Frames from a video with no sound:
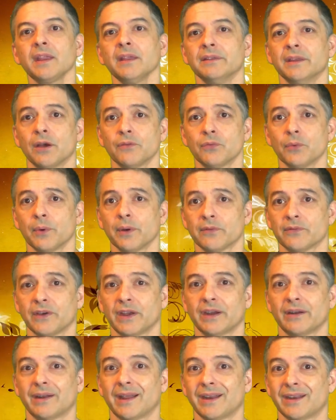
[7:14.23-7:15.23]
Now, if you want to
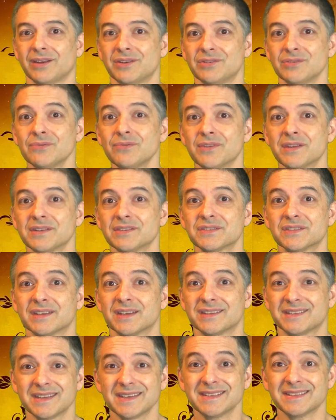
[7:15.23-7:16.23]
find out how to do this,
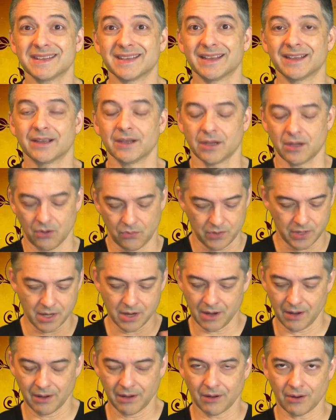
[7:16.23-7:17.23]
it's easy. Go
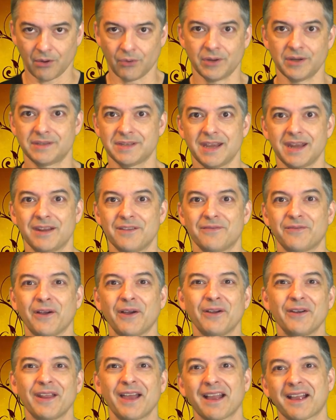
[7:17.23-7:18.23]
here. Go to
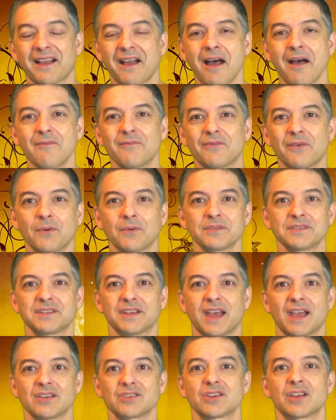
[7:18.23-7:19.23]

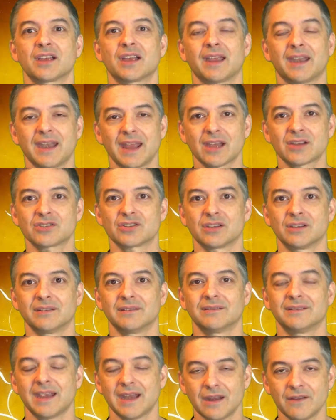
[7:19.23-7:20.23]
datingfire.com/connection.
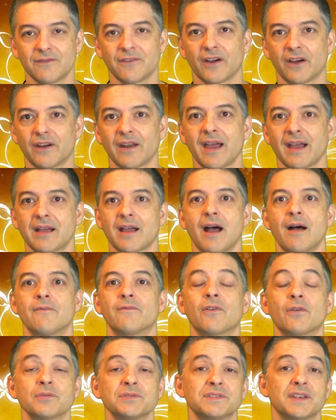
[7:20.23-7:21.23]

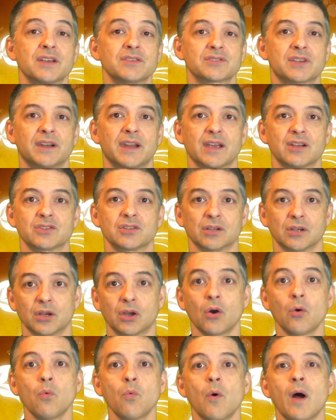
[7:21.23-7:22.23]
datingfire.com/connection.
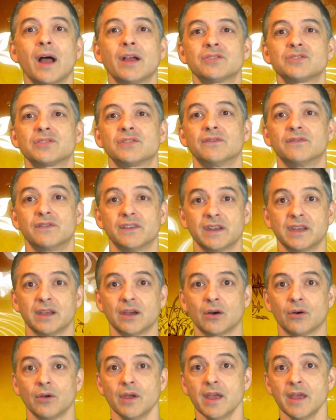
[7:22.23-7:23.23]
Go watch the
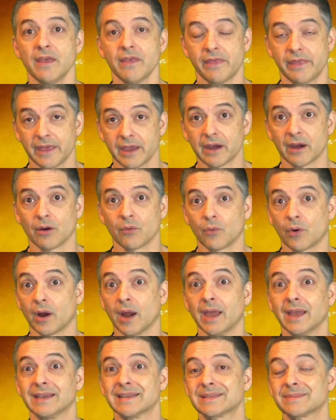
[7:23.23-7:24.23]
video there where
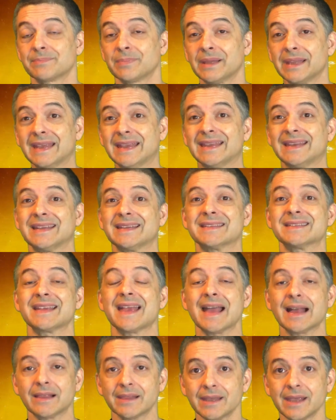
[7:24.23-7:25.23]
I explain
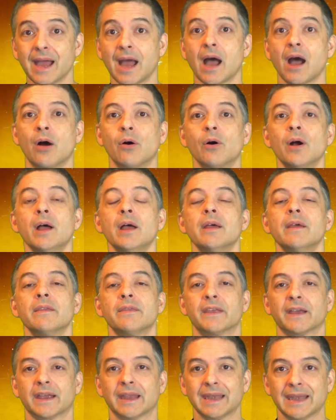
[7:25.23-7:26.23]
exactly how
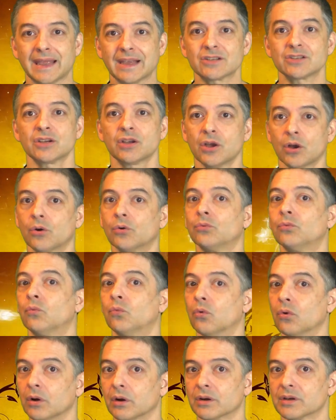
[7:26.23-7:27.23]
the connection code
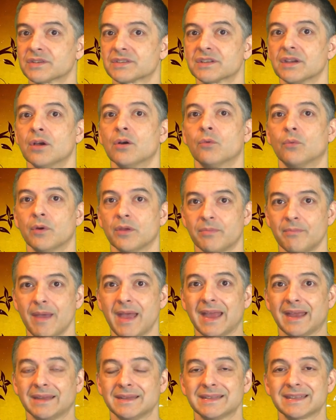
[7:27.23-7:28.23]
works with
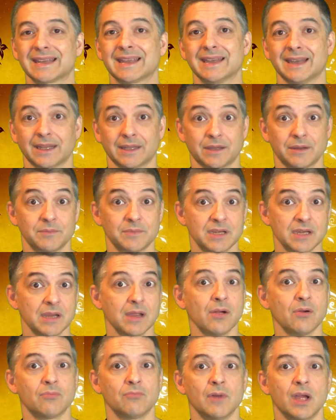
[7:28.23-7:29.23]
men to connect them to
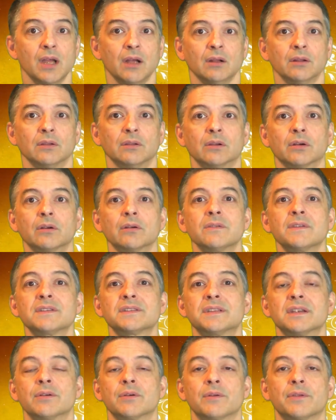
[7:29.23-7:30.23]
you. Learn the
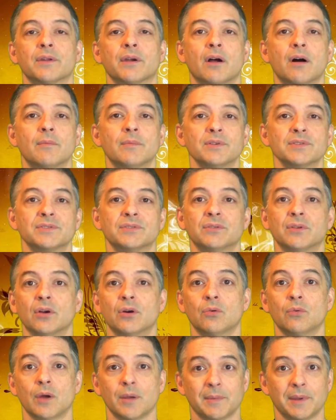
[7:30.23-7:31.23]
secret that almost
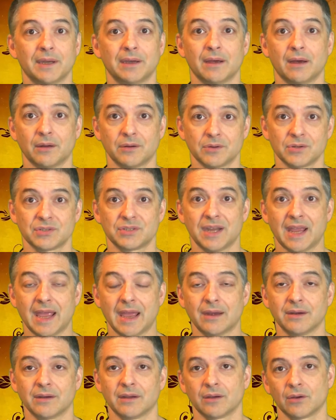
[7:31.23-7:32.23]
no women
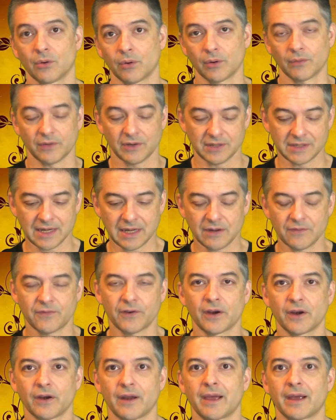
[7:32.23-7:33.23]
understand. Go on over to
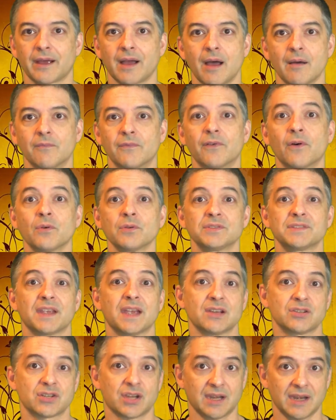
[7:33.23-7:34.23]

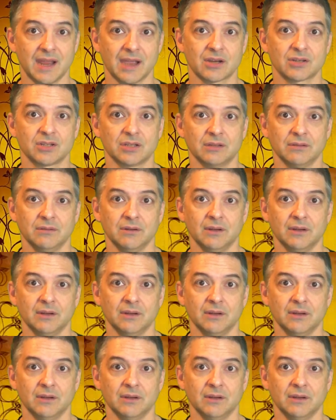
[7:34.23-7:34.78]
datingfire.com/connection.